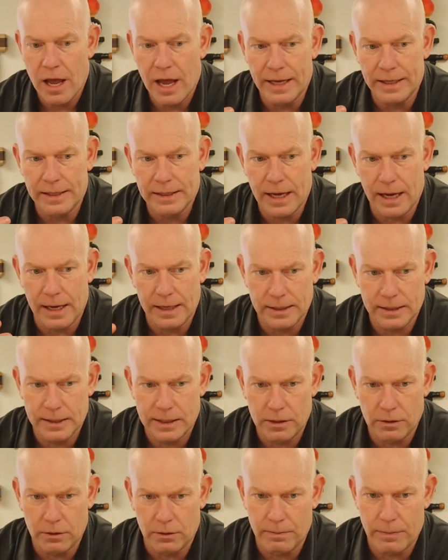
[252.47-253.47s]
It's got
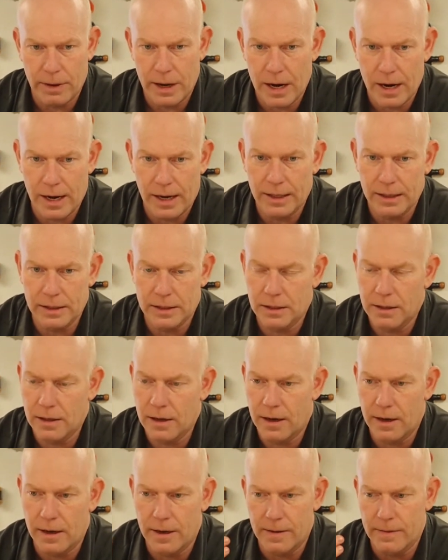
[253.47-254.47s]
sealed bearings,
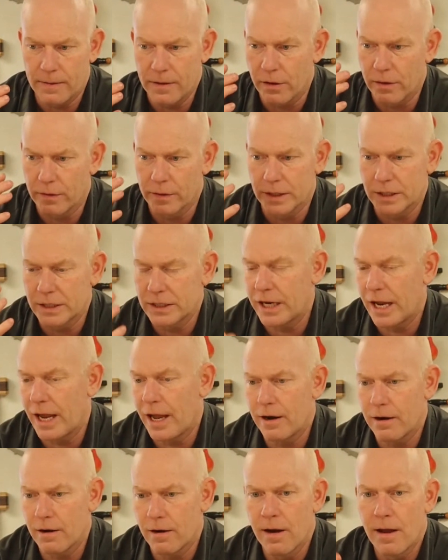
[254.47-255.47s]
uh, you know, the
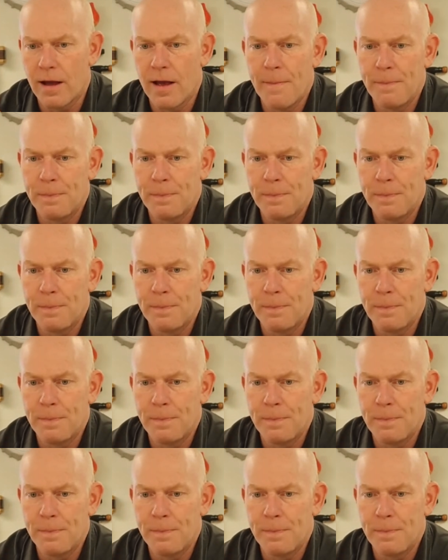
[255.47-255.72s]
stator.